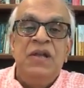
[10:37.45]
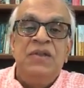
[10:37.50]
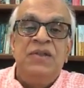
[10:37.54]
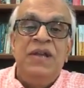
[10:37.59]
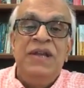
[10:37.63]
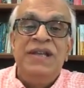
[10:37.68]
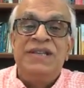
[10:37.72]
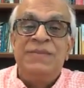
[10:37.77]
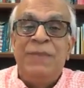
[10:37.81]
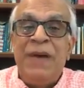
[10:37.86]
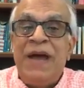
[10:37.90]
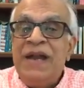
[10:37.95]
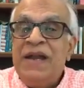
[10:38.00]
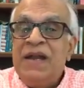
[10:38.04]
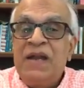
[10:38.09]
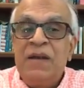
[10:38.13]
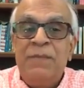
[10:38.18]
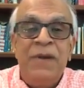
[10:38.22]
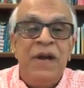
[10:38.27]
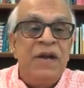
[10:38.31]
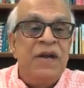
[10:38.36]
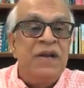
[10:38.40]
The
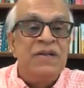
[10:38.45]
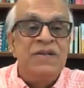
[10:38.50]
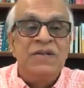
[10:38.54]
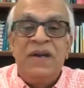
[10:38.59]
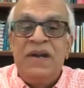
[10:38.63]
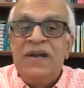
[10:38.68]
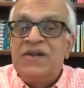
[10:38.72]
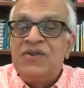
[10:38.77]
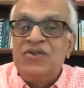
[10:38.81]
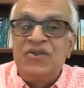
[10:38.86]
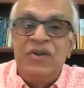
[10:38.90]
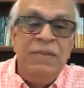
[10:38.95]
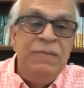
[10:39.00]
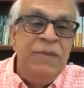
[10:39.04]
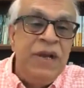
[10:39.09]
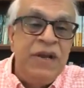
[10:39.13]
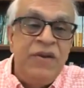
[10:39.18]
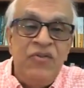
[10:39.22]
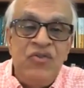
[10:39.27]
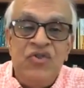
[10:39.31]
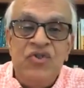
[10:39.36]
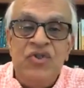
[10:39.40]
Hispanic Americans are extremely
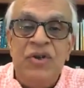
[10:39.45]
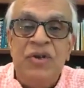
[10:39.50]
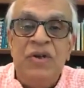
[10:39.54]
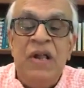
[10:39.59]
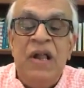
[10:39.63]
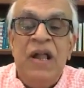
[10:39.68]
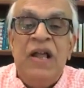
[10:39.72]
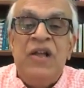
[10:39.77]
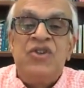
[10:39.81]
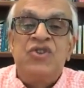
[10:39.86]
Christian.